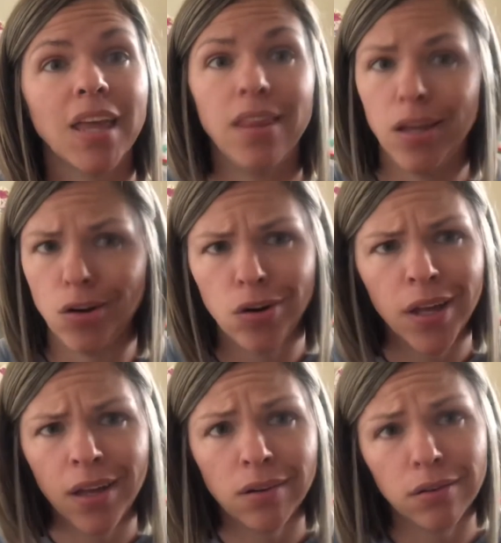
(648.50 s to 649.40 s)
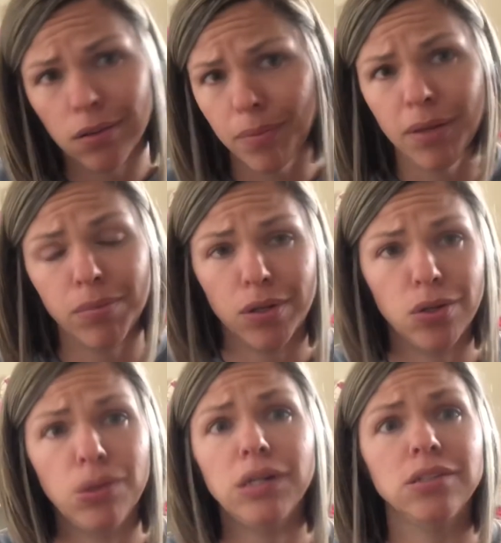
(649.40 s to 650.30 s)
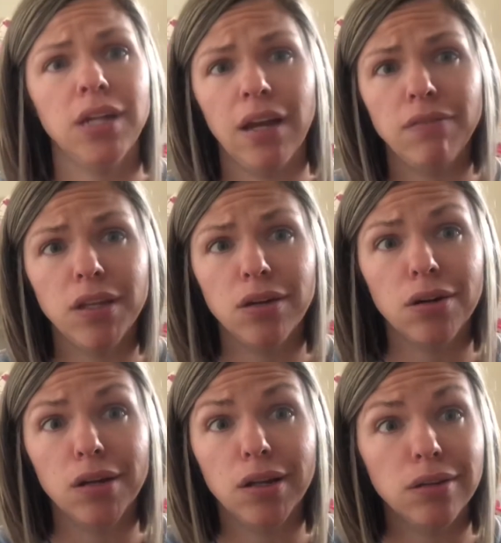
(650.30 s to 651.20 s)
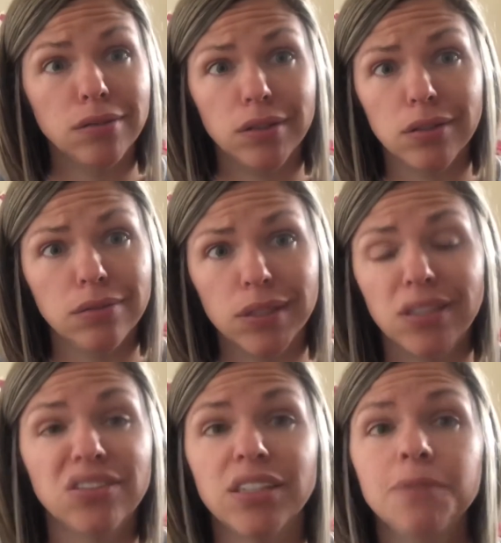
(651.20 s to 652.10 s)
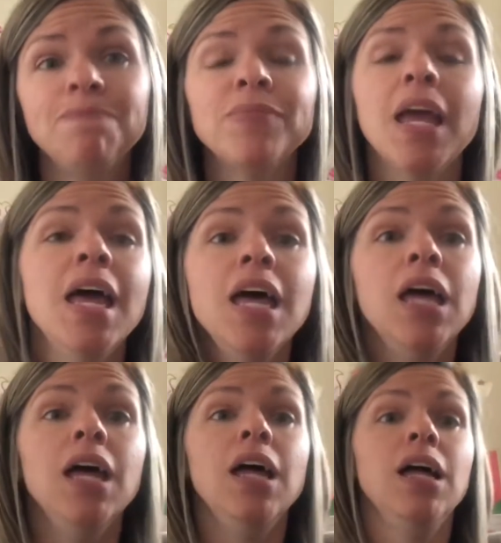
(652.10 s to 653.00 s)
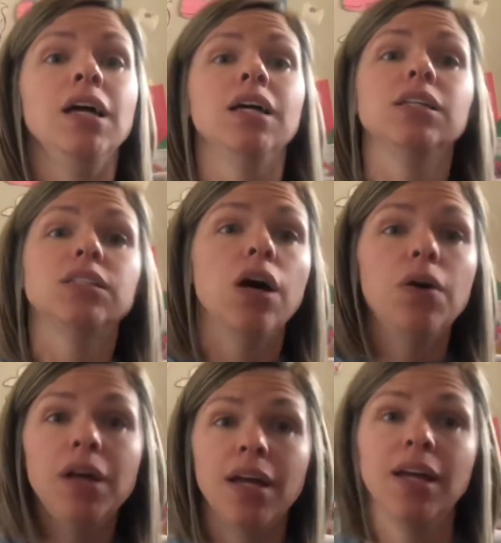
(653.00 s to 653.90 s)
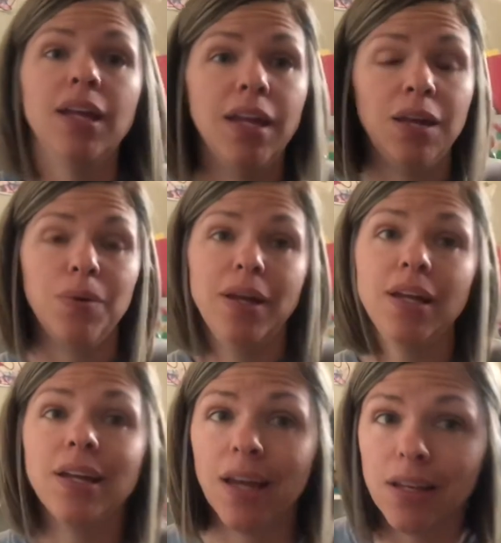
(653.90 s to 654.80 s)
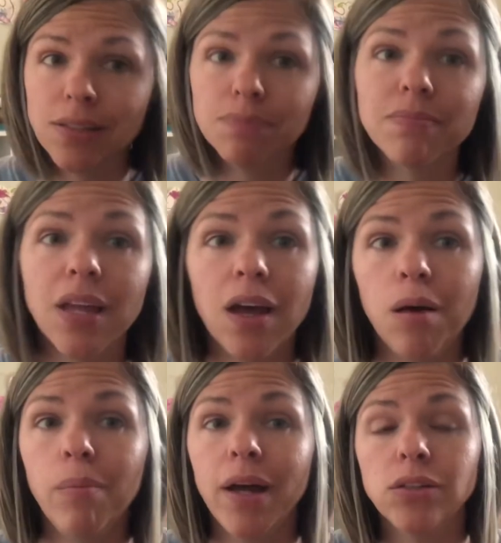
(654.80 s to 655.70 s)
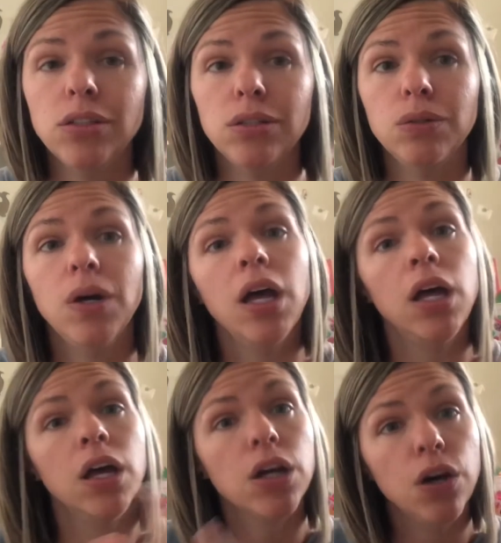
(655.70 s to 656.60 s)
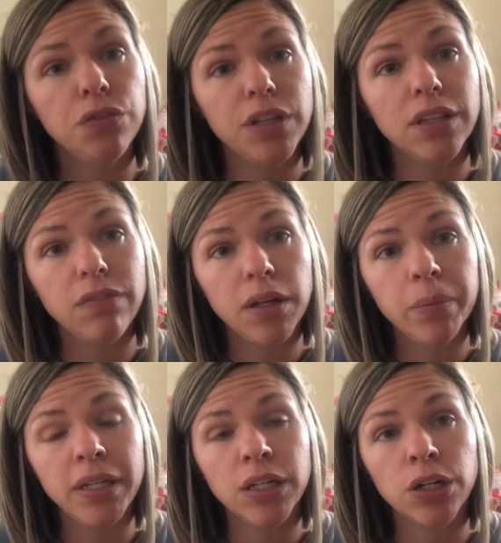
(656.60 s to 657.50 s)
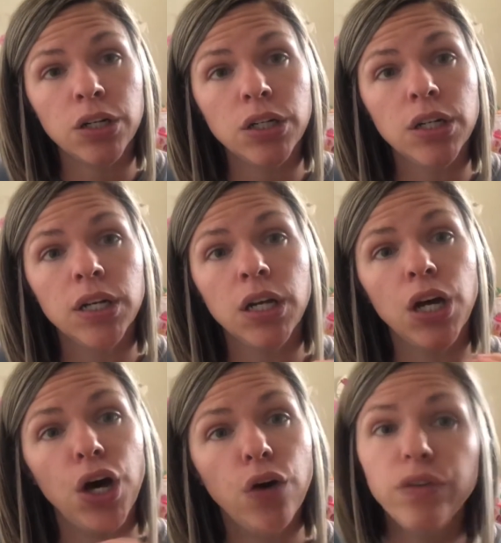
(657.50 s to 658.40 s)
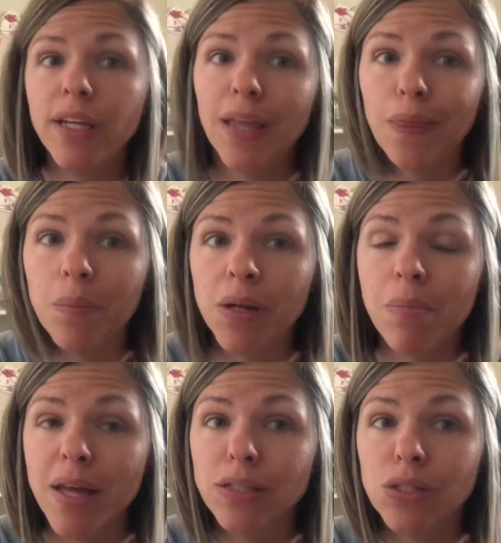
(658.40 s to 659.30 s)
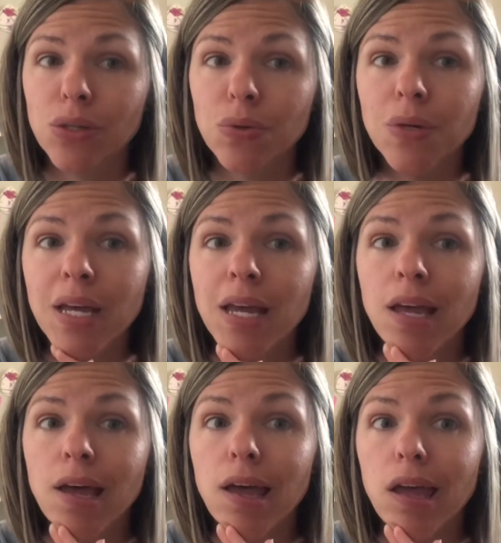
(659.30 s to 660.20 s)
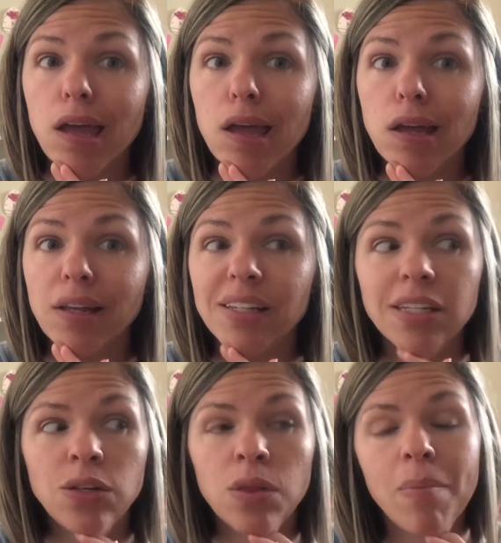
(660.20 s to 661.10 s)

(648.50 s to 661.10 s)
The internet, I mean, but who doesn't have the internet? No, I don't know. So anyway, guys, I'm about to go feed the family dinner, hopefully get them into bed soon, and continue the